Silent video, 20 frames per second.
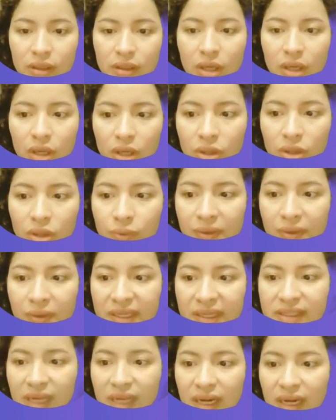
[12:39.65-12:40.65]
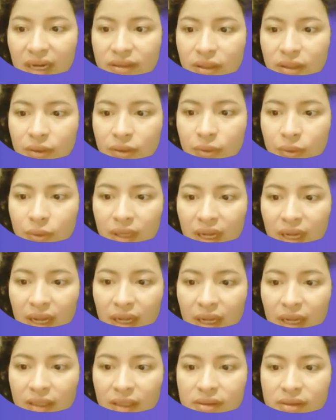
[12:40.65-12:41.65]
which
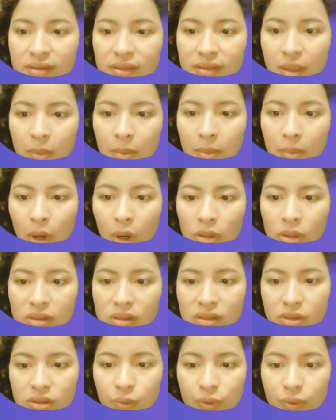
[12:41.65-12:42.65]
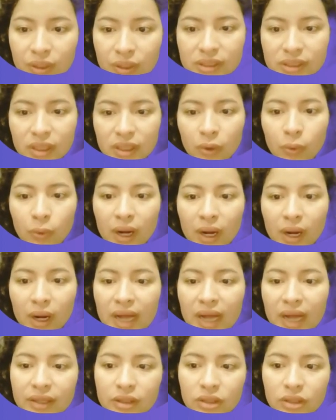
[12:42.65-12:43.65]
articulates the bones with one
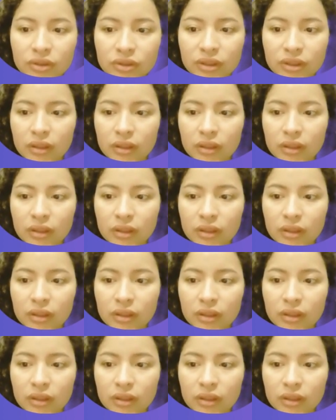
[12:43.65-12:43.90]
another.